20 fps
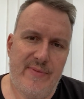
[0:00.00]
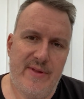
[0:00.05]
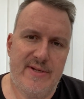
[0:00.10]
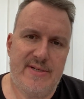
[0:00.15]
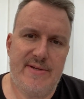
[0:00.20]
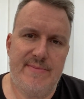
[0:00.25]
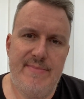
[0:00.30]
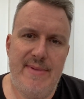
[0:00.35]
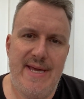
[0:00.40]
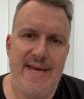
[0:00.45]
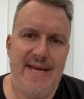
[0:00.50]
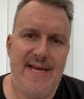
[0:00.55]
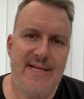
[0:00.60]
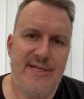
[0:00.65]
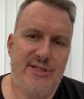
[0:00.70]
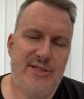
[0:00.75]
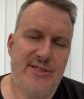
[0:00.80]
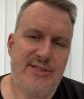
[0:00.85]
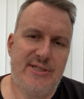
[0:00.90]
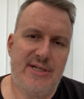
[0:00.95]
to me,
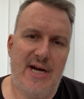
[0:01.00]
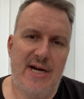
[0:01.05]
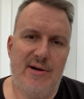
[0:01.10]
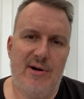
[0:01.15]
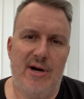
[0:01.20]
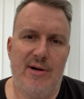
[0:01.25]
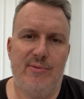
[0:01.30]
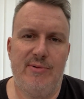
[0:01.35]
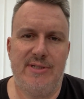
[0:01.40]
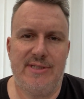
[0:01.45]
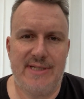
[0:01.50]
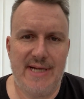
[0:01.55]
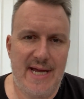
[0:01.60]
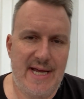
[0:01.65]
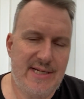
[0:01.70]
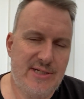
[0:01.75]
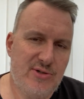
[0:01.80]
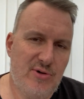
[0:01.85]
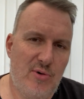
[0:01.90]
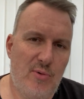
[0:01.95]
it just, I wouldn't say
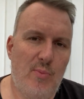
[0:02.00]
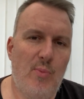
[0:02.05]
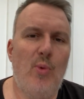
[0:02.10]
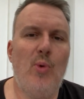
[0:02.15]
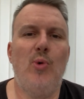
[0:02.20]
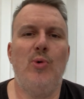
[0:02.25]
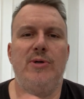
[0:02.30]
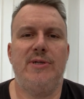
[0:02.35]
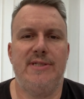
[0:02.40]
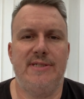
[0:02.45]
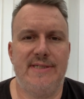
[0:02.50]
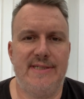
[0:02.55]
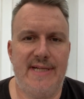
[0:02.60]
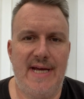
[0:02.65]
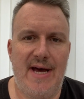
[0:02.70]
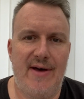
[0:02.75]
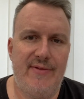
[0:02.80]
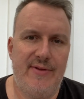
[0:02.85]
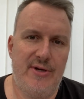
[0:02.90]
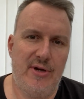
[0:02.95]
it sort of waters
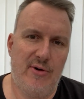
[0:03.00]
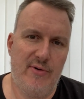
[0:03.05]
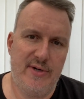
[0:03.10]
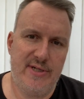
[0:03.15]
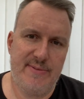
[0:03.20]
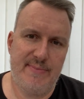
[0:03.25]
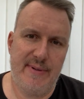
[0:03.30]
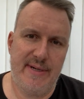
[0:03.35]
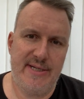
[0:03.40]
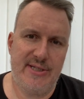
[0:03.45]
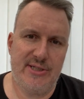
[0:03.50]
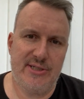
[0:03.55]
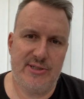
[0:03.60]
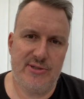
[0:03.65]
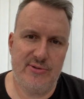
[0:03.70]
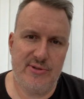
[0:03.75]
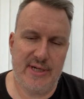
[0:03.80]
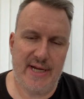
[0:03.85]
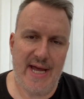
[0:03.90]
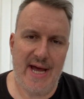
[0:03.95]
down the orange, but it just
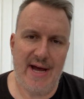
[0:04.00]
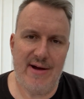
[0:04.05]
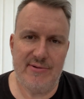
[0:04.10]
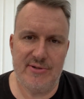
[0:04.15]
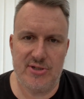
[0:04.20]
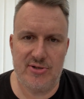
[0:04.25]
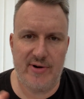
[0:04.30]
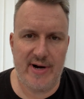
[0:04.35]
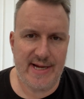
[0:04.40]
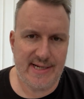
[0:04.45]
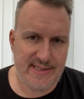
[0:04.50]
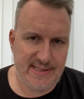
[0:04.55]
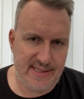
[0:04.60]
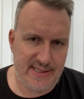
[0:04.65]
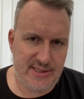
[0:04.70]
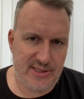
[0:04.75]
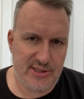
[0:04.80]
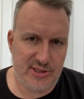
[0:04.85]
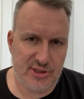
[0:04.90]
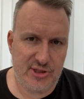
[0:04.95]
sort of counteracts
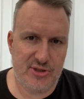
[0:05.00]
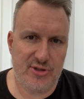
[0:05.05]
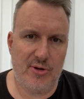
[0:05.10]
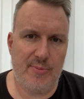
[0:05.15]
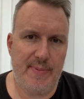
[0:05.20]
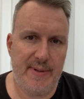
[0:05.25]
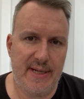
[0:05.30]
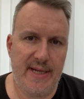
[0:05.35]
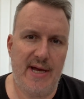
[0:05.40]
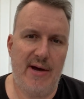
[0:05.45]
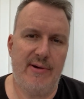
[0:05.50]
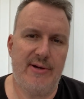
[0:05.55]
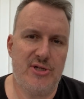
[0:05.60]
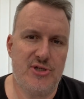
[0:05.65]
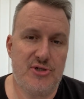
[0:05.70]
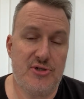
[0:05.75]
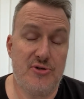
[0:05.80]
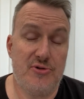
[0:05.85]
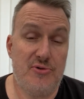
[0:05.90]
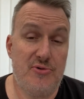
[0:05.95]
it to stop it going
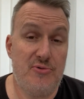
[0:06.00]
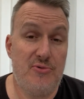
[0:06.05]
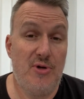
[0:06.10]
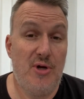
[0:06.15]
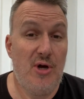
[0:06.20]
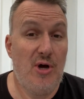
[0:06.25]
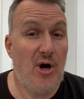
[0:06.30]
too